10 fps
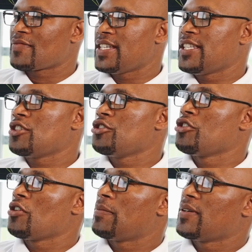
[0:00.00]
I thought you
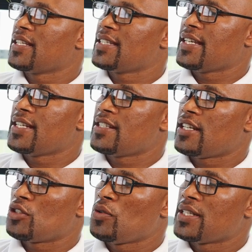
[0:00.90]
know about the
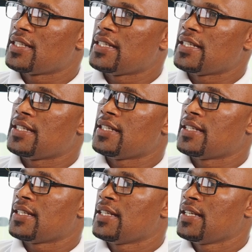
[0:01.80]
center
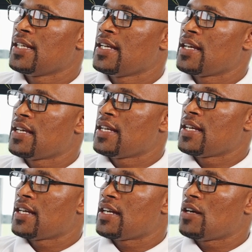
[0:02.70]

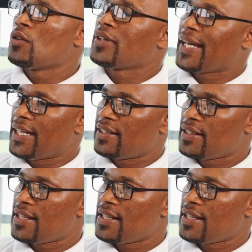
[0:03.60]
2009. Okay.